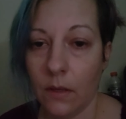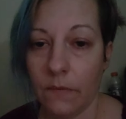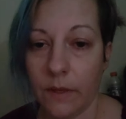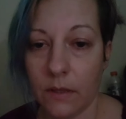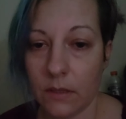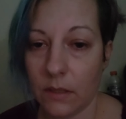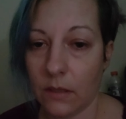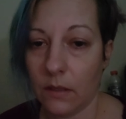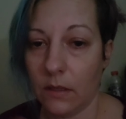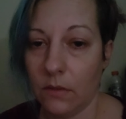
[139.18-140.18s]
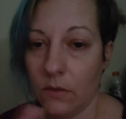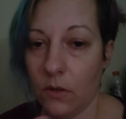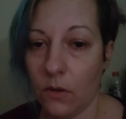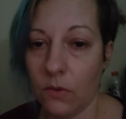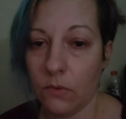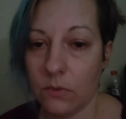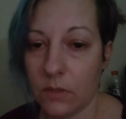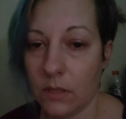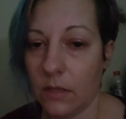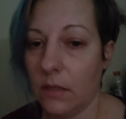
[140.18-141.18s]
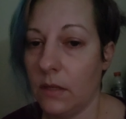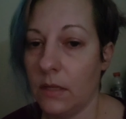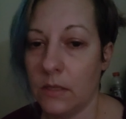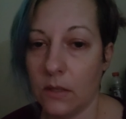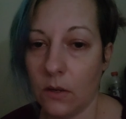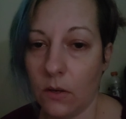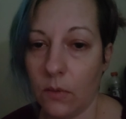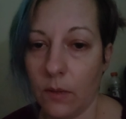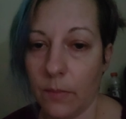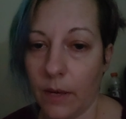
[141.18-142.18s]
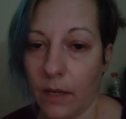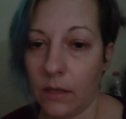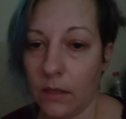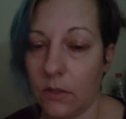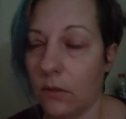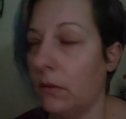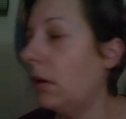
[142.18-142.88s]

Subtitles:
they did it in the nose, and then they did it all the way back in your.